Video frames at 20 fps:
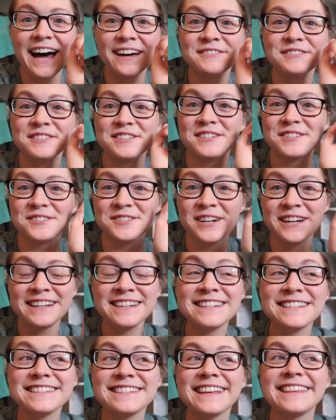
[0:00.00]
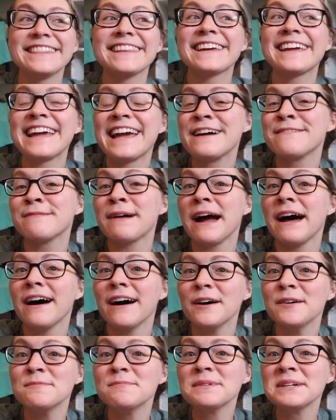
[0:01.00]
I was just trying to set the camera
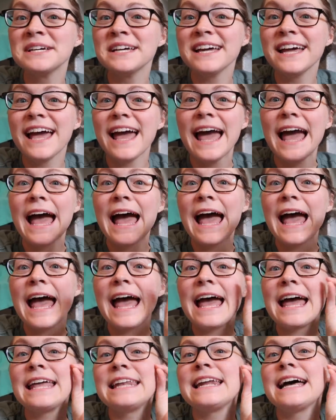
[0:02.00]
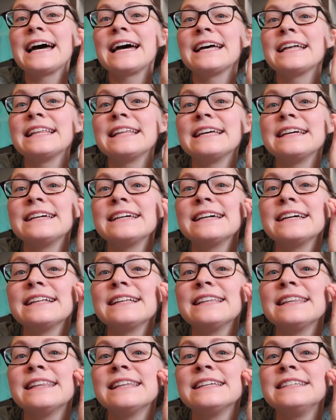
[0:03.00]
up and I
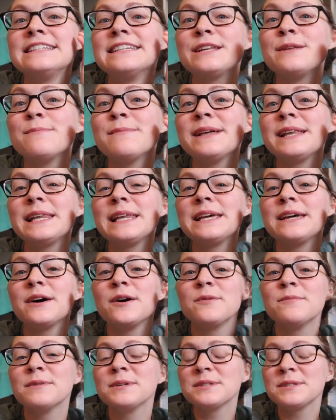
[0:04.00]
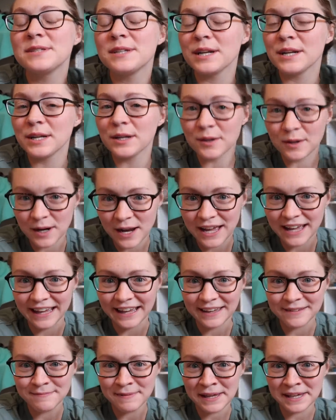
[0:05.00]
legitimately almost started
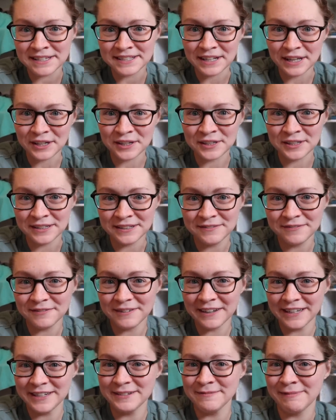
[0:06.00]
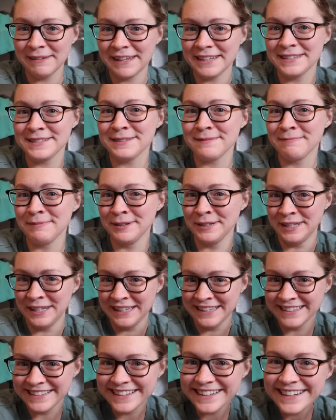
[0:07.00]
crying because I couldn't find a place to put it